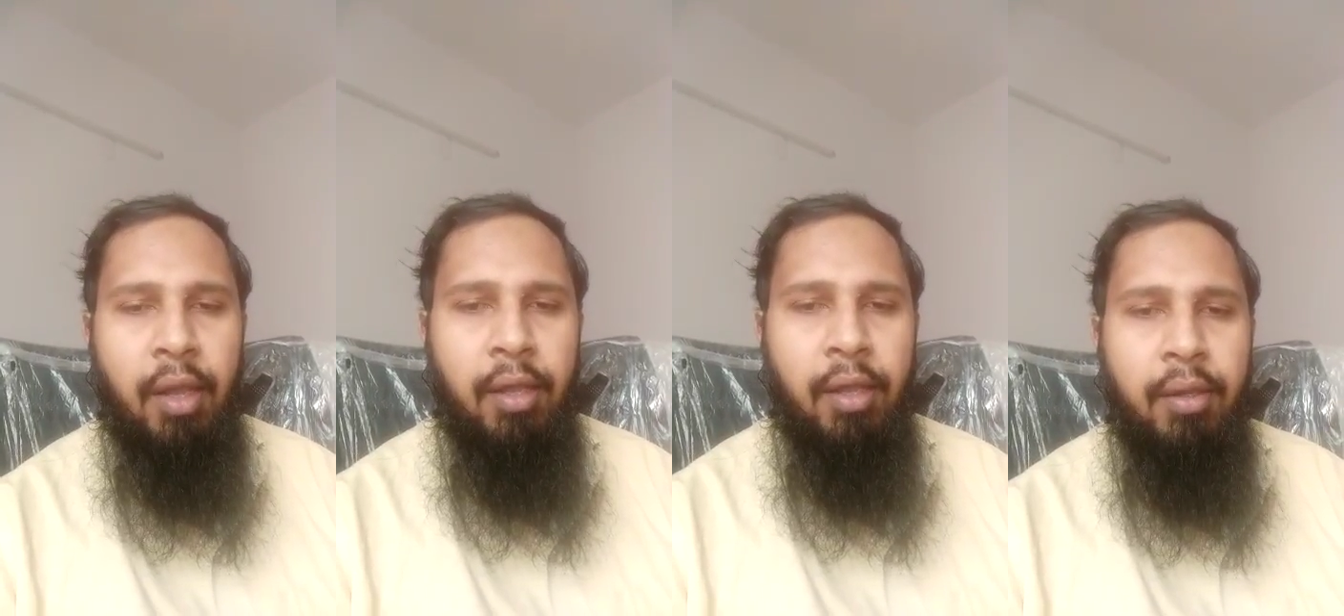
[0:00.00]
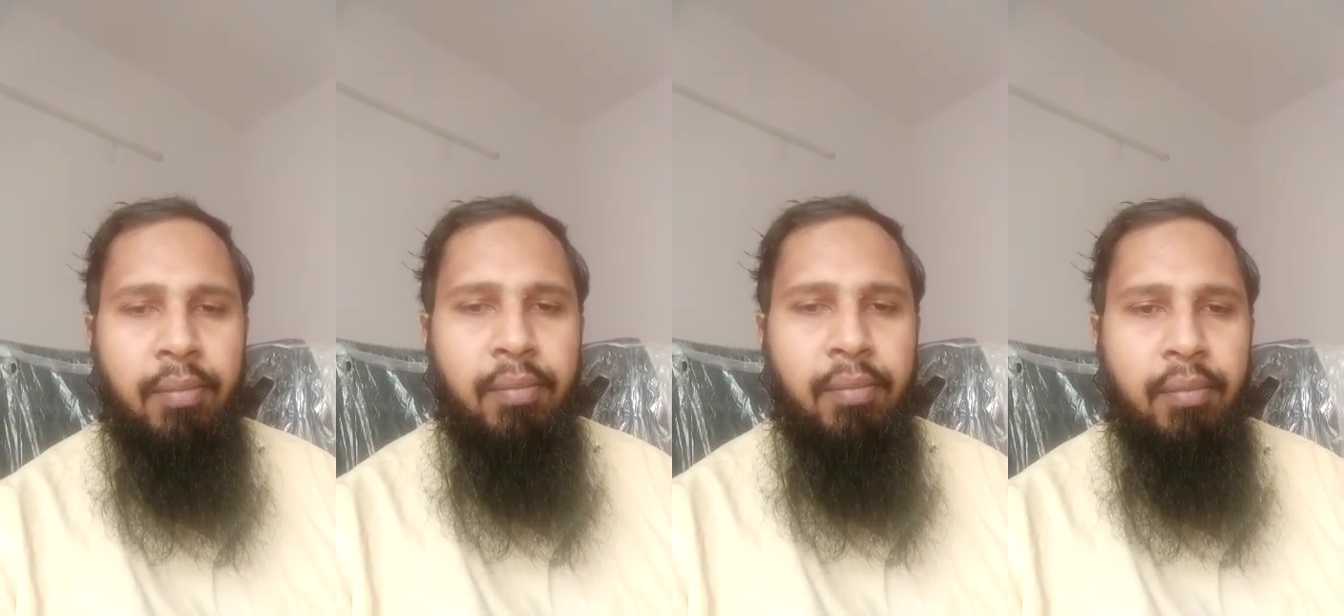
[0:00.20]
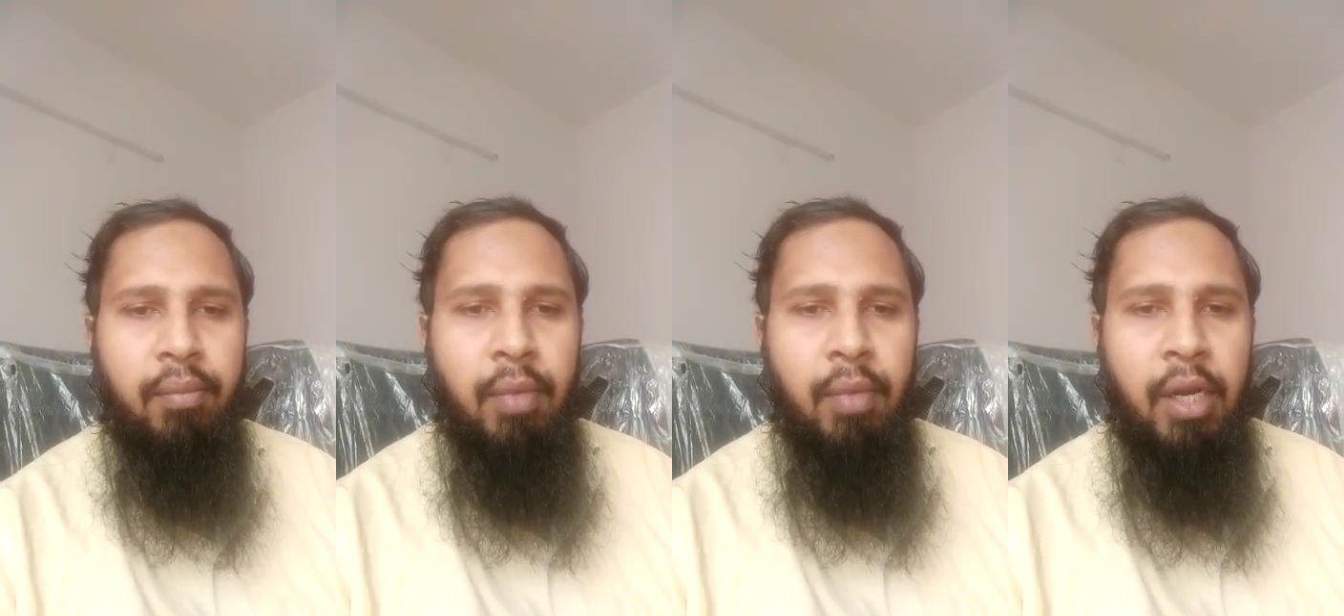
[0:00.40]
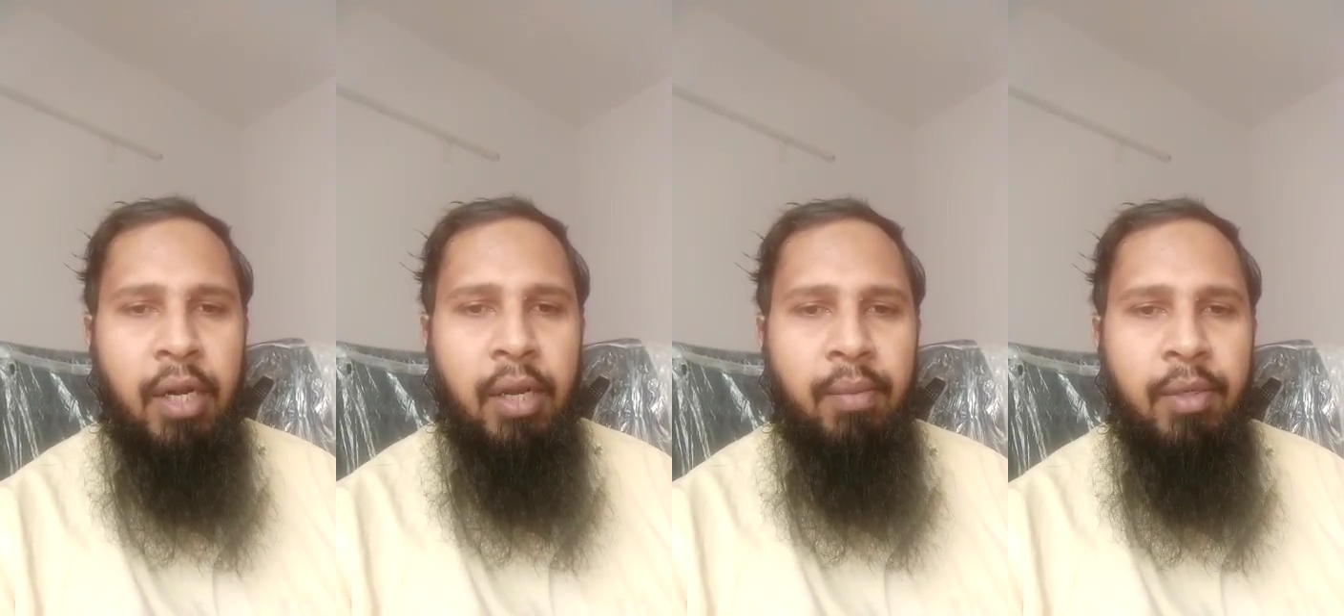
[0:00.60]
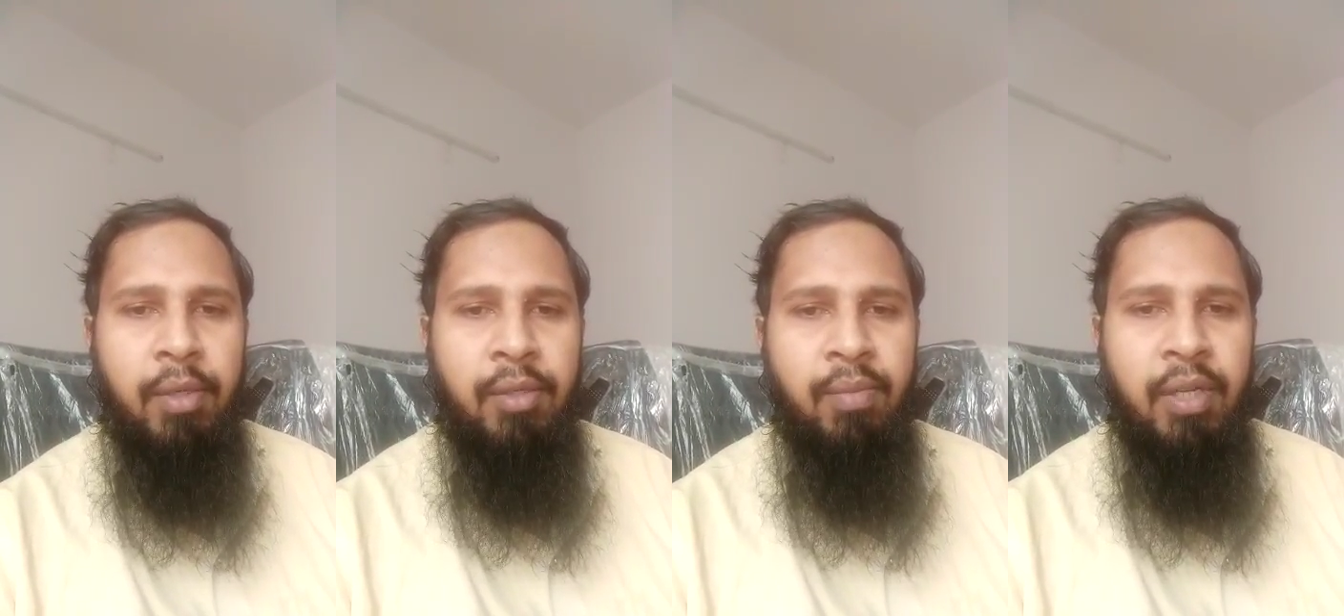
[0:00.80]
Hi, my
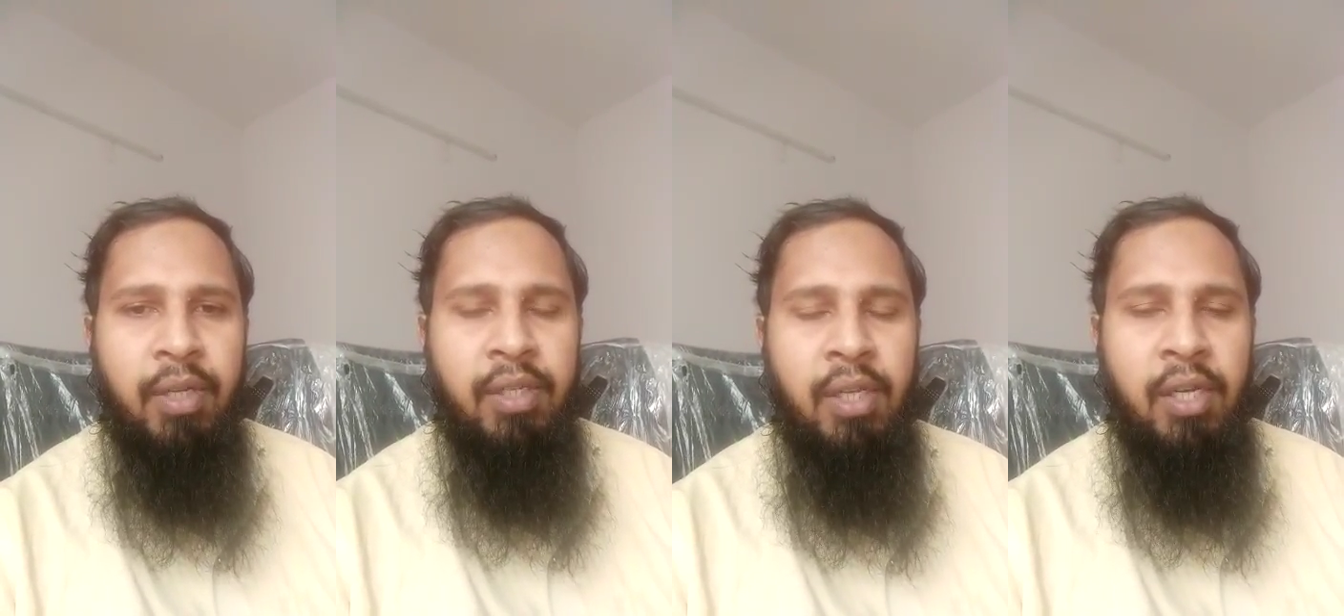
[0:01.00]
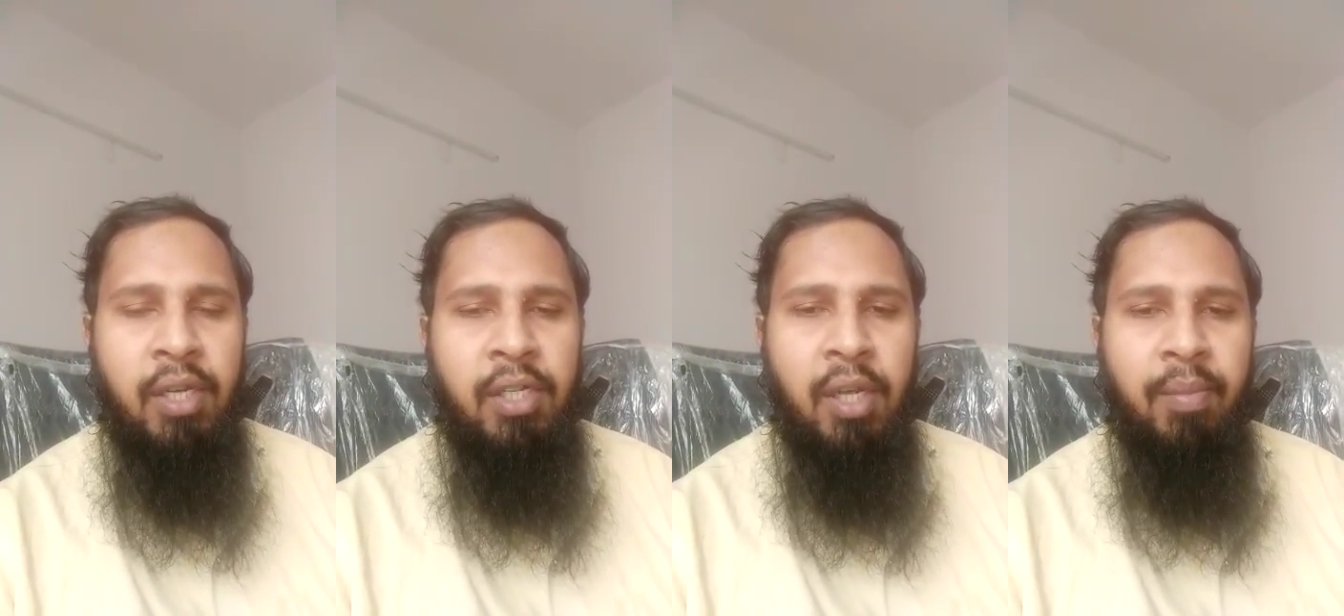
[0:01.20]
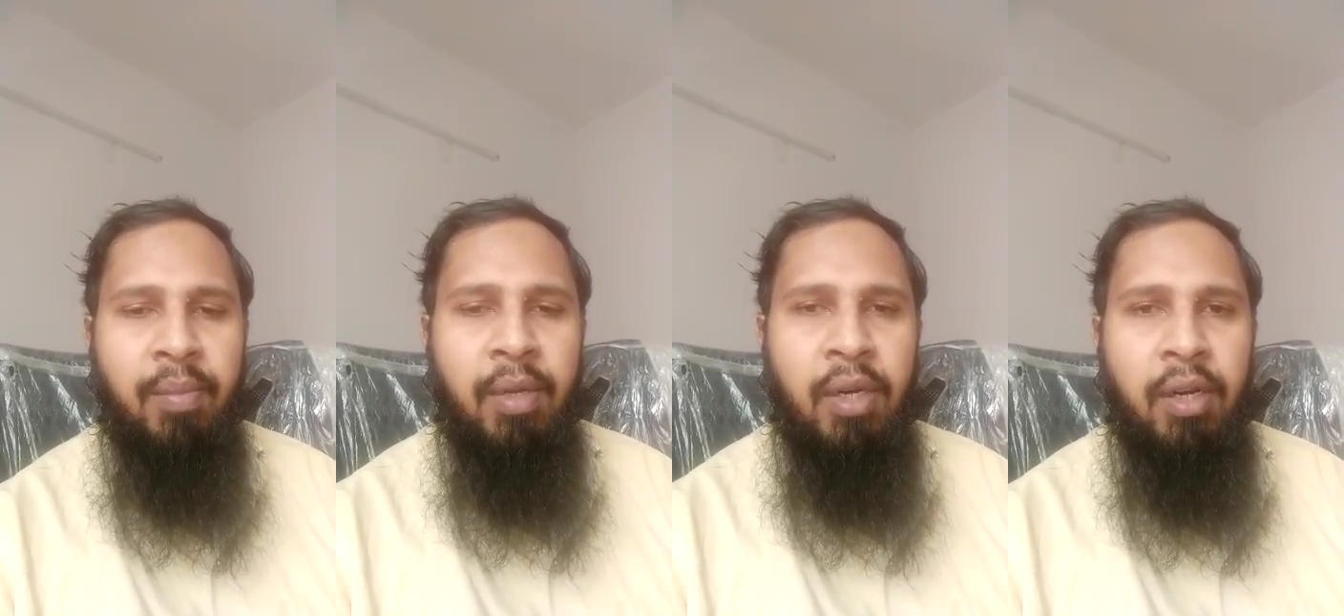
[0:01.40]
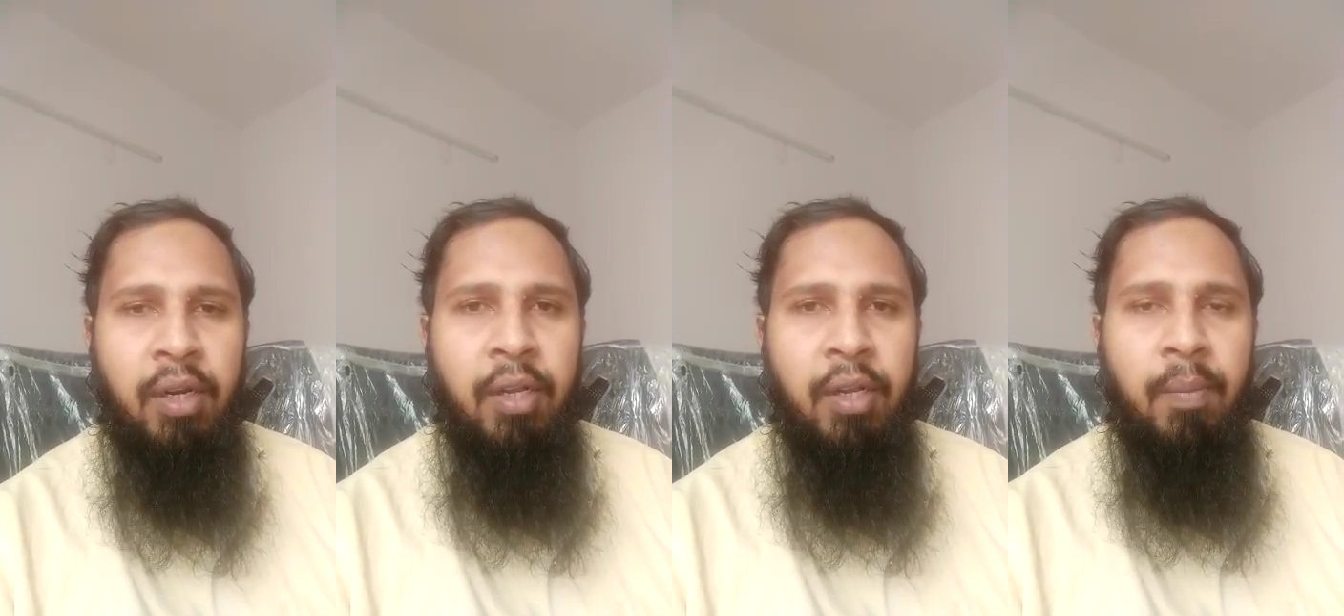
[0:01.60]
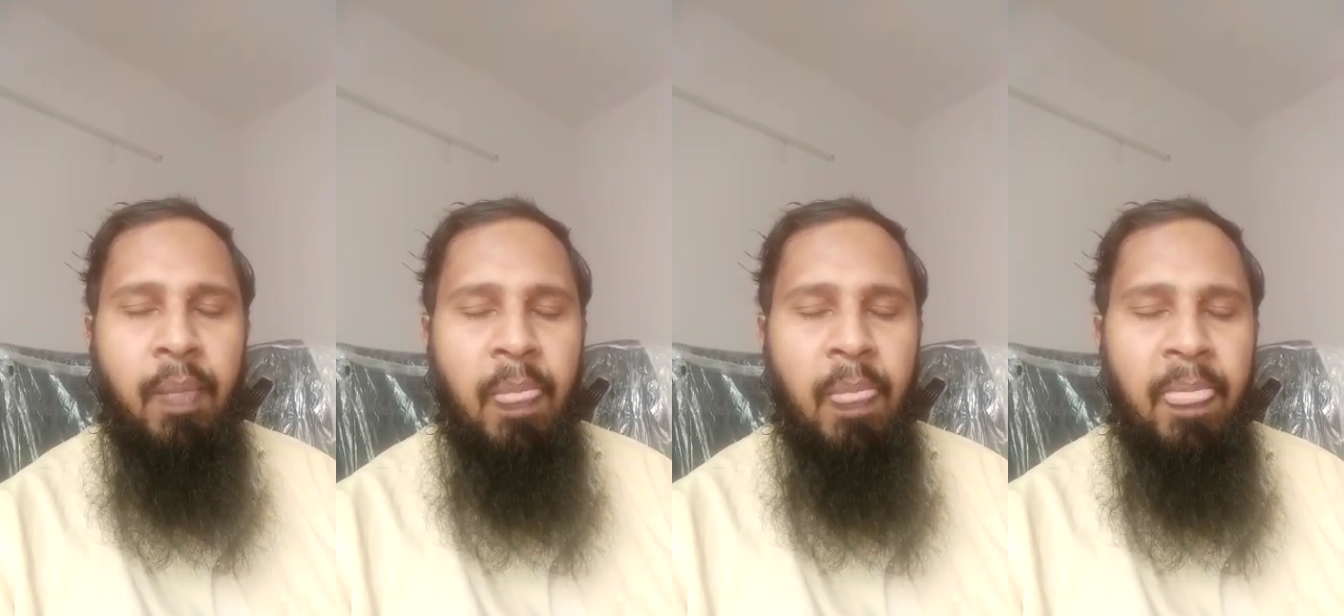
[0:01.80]
name is Mirza Jabir
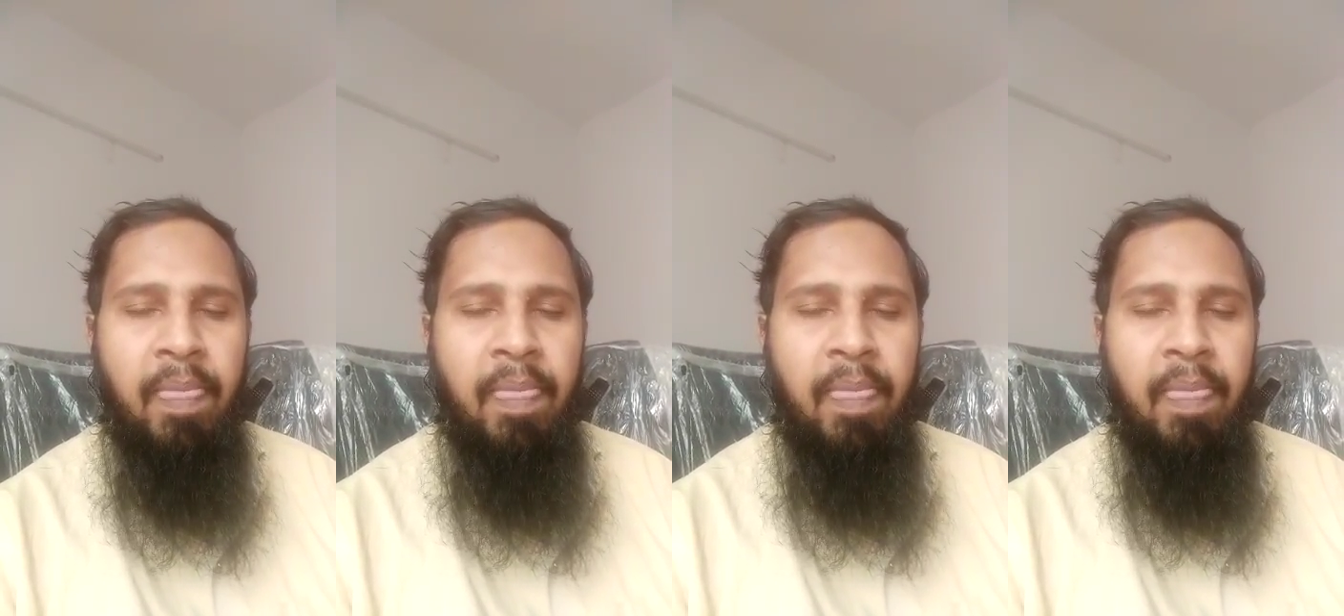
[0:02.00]
Ali.